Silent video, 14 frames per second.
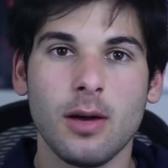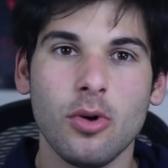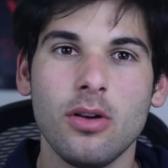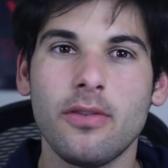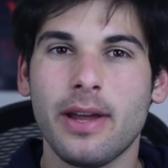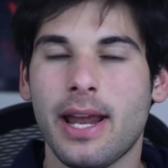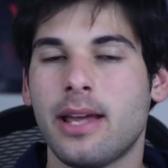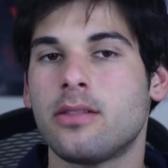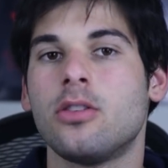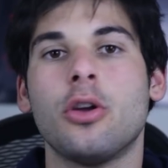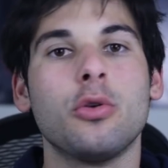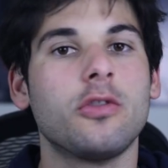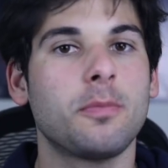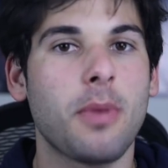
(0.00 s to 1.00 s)
Now Mullvad has
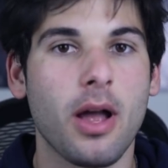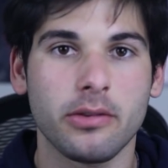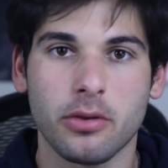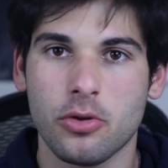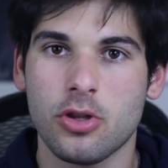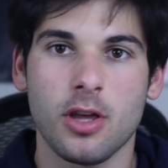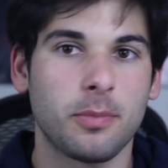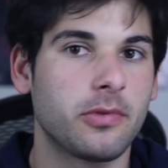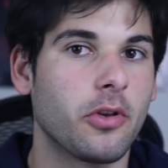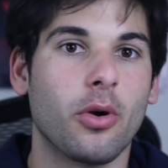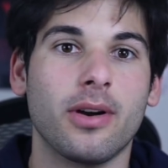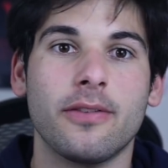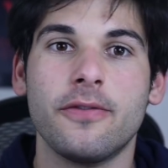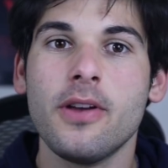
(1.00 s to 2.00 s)
no sponsorships
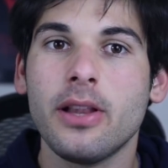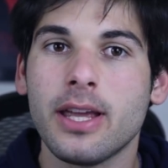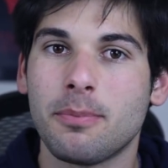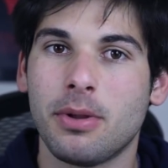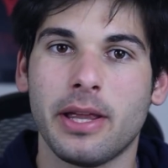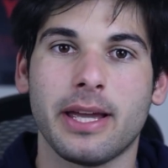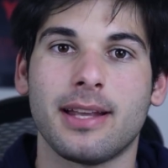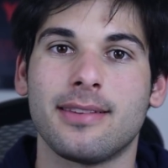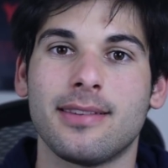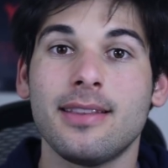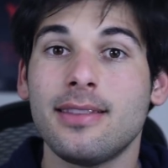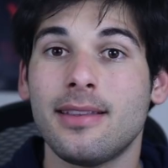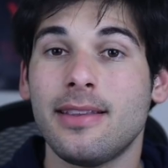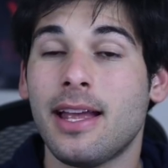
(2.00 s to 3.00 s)
or affiliate plans,
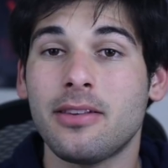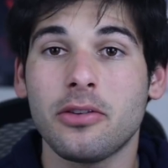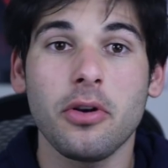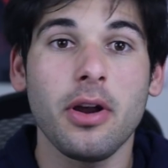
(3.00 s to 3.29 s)
and that's